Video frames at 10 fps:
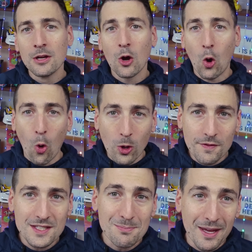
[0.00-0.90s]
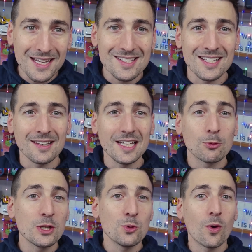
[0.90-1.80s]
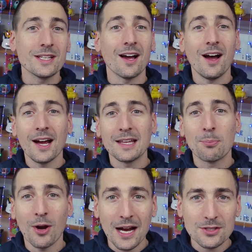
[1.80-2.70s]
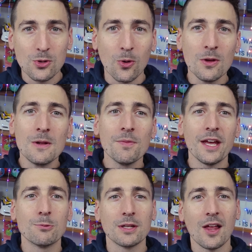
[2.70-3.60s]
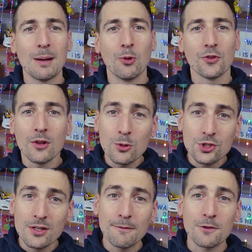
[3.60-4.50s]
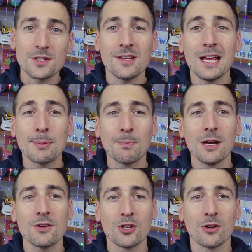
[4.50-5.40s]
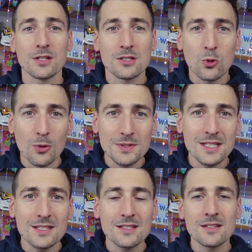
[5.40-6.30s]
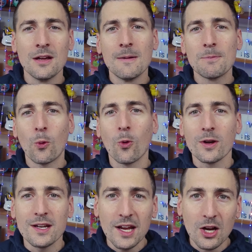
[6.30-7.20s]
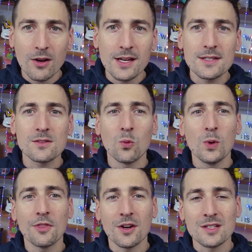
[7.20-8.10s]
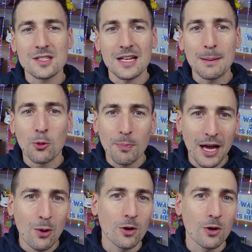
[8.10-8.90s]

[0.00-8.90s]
All of this makes the Elite 320 a highly practical and reliable solution for staying prepared during storm seasons or in areas with unstable power